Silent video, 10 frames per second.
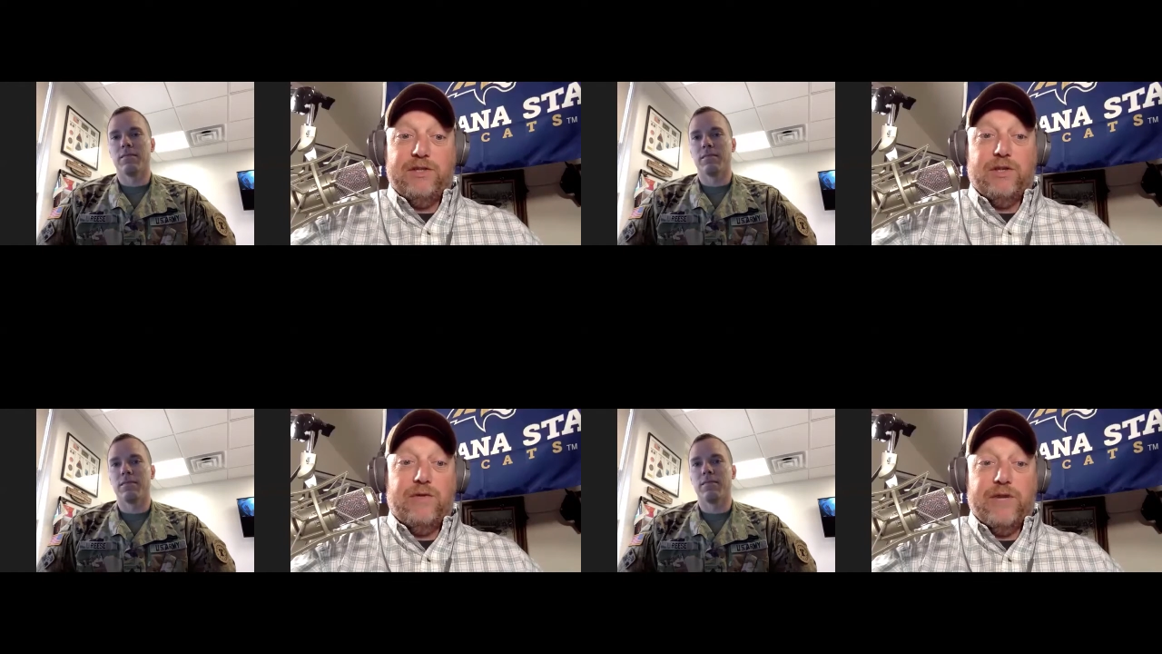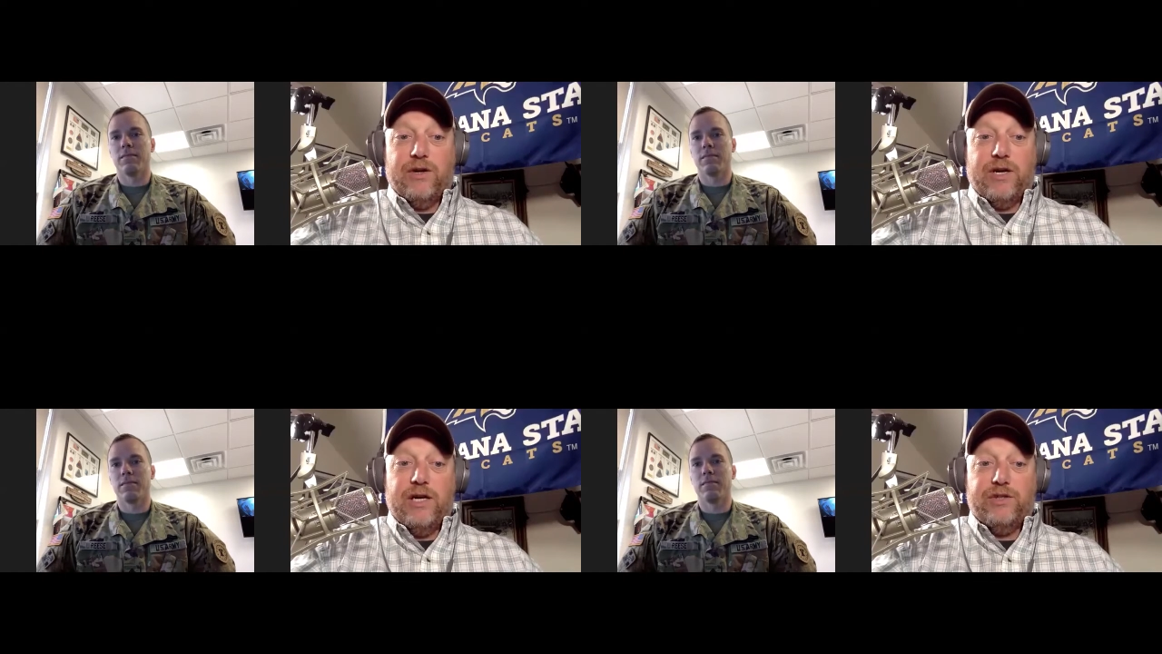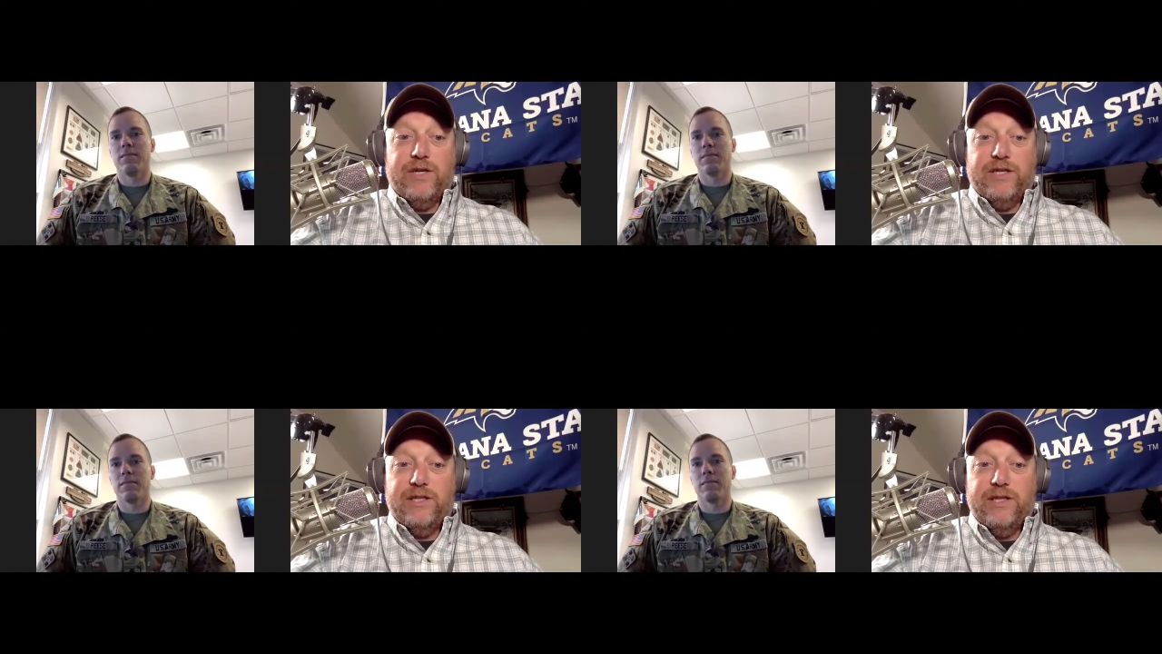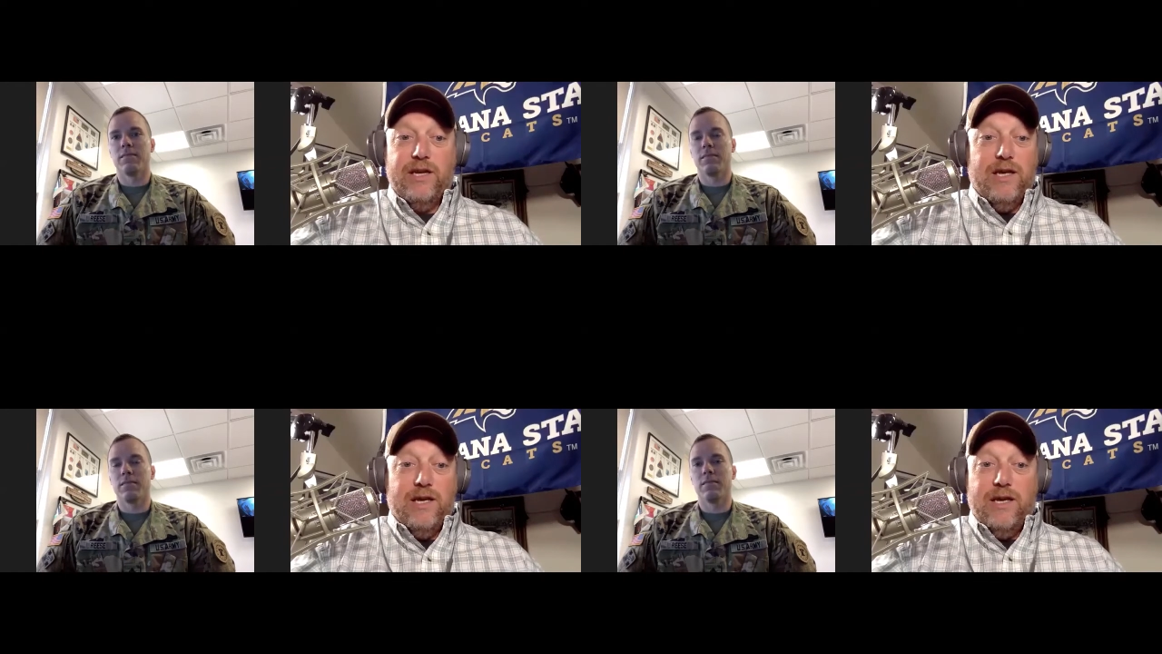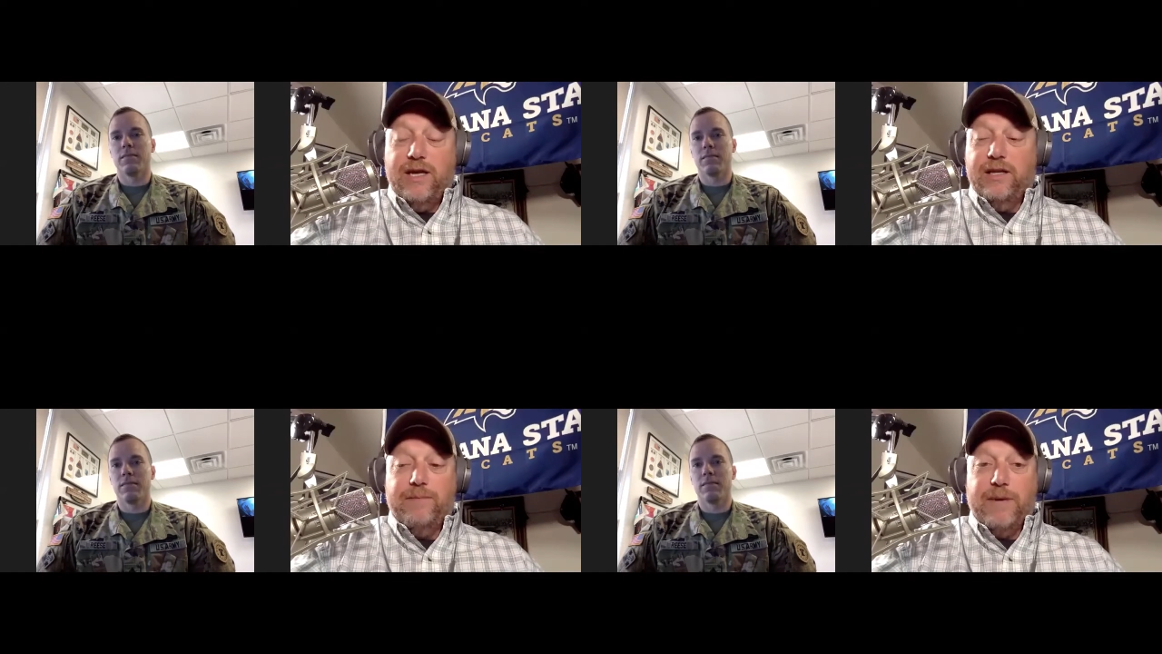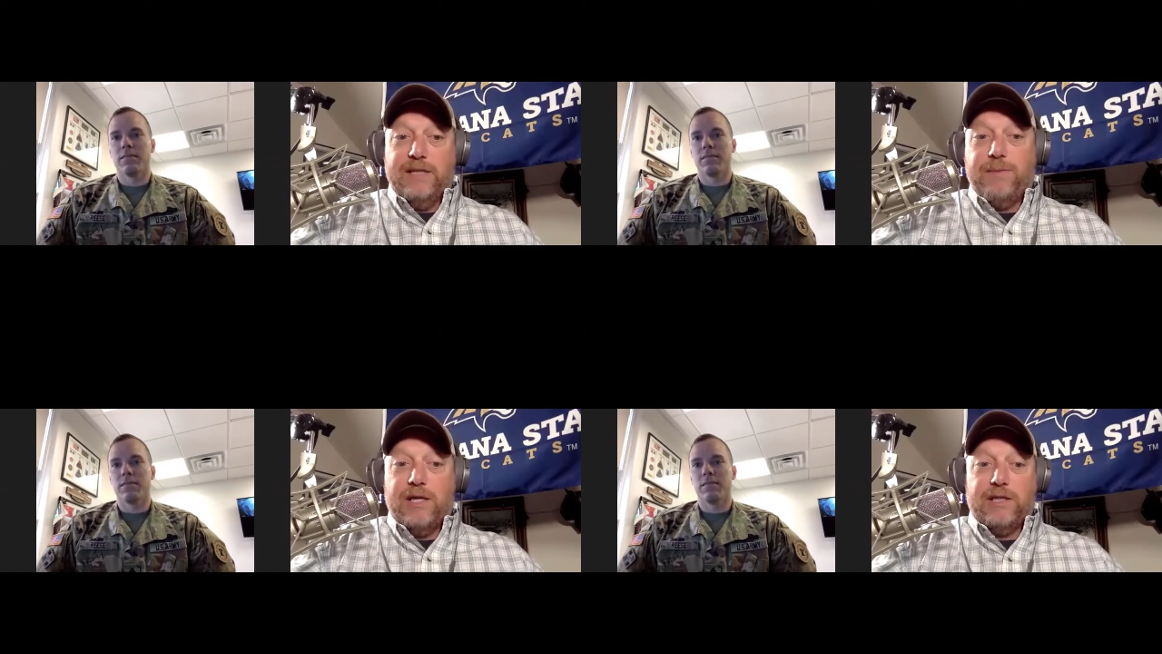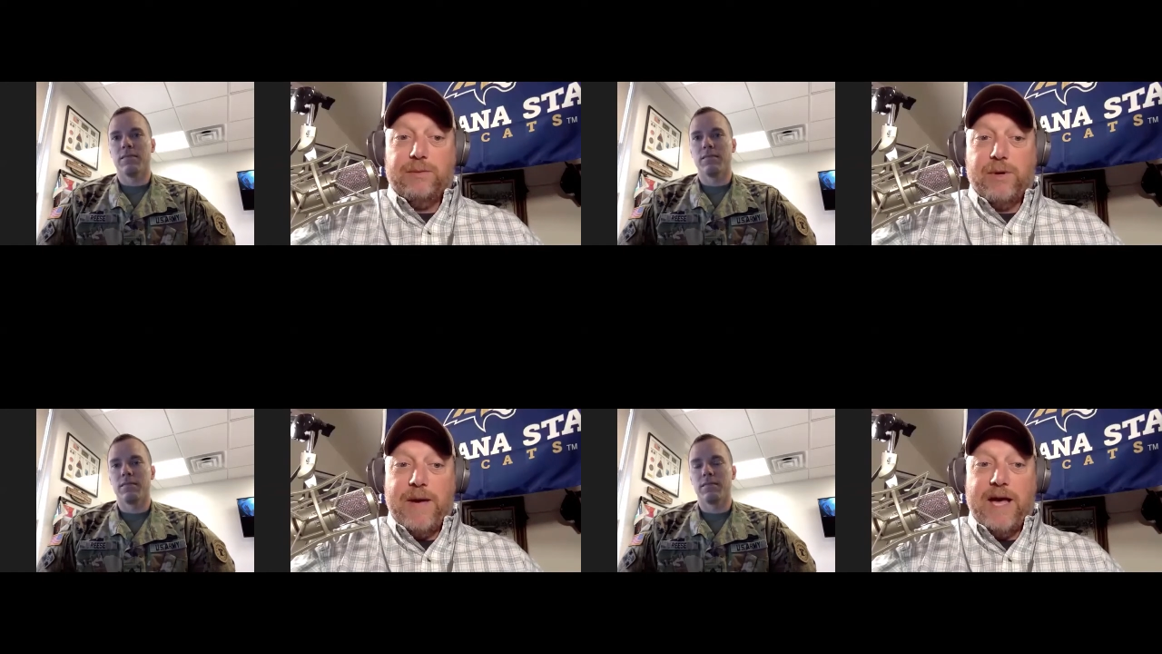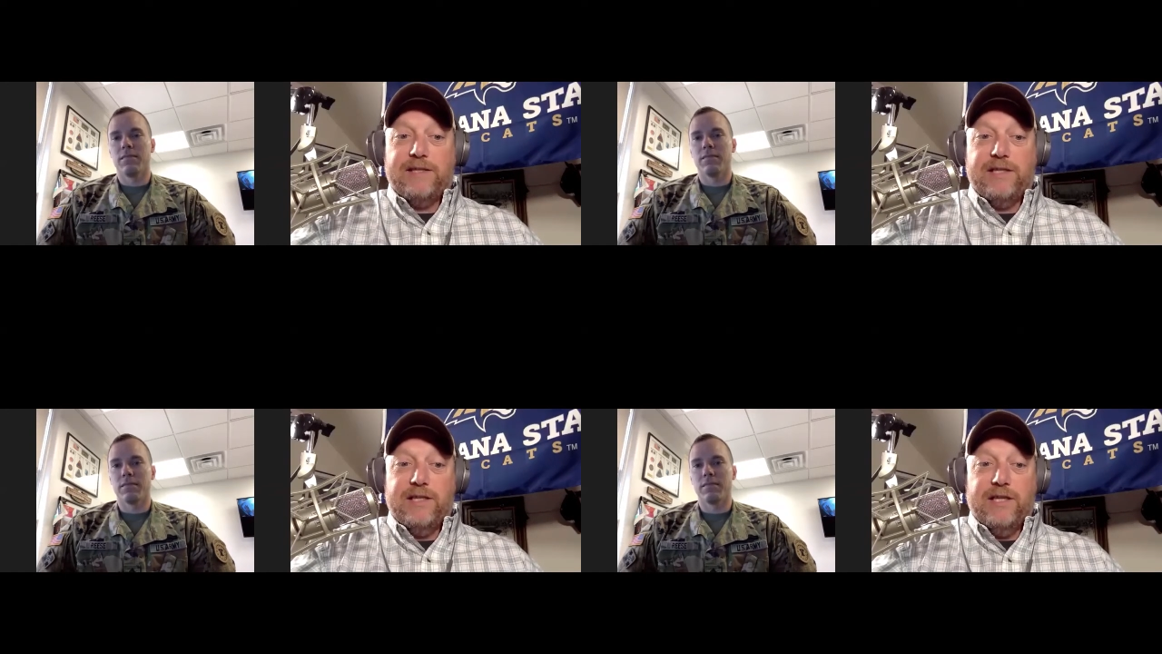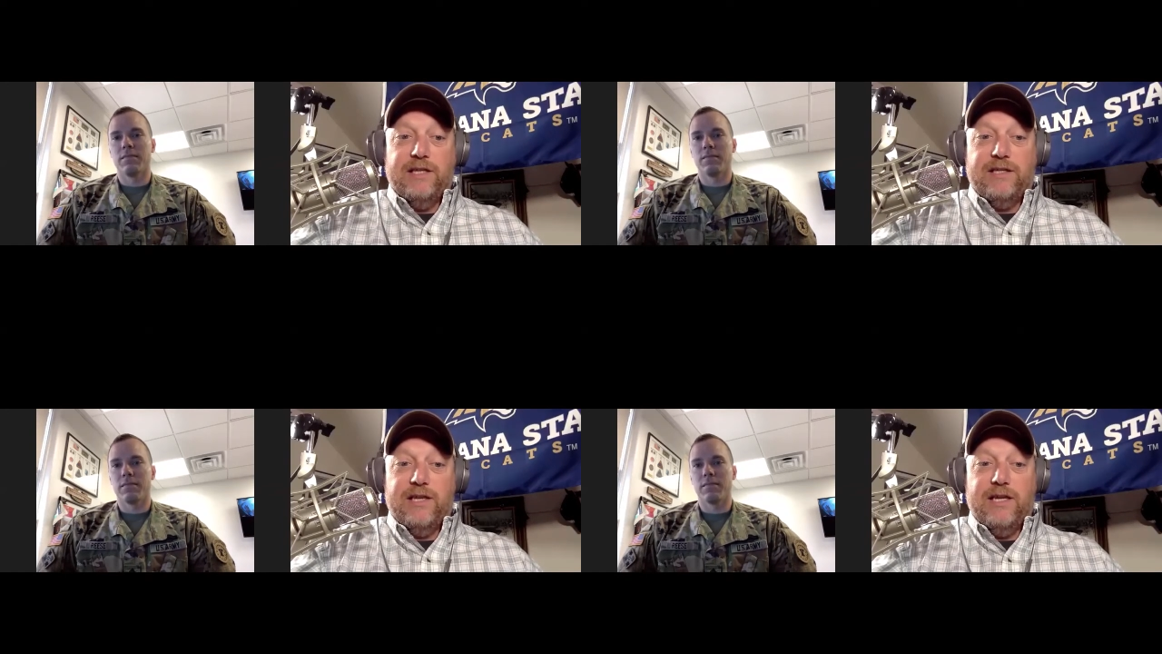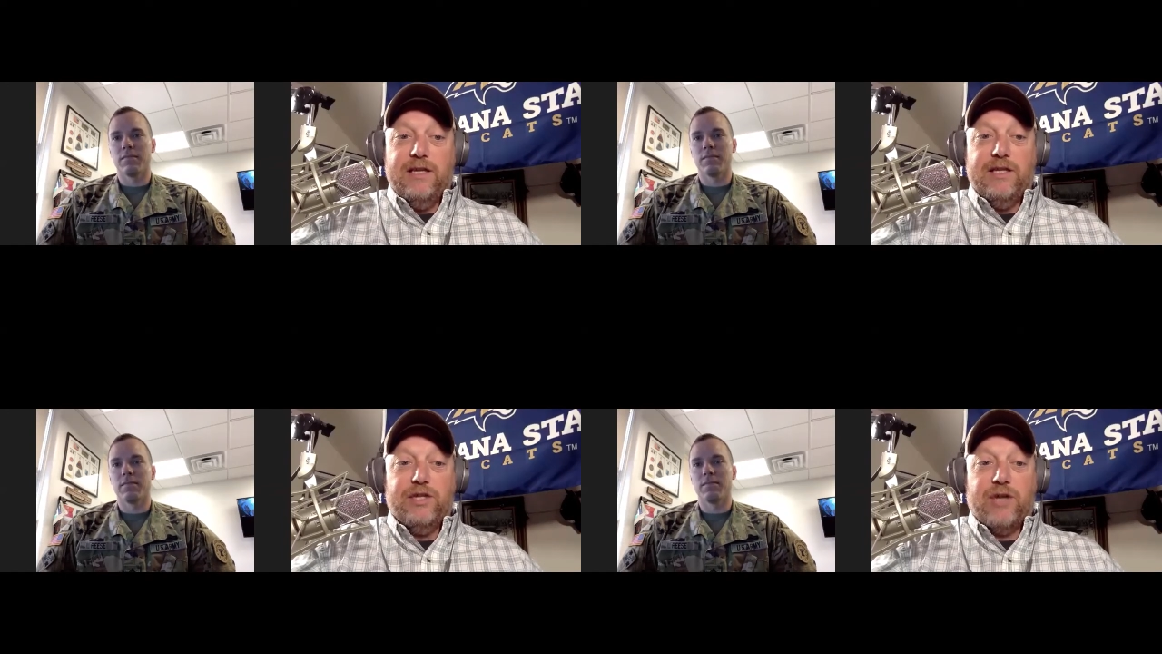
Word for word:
Speaker 1: serving your country as in the best possible capacity that uh, that you're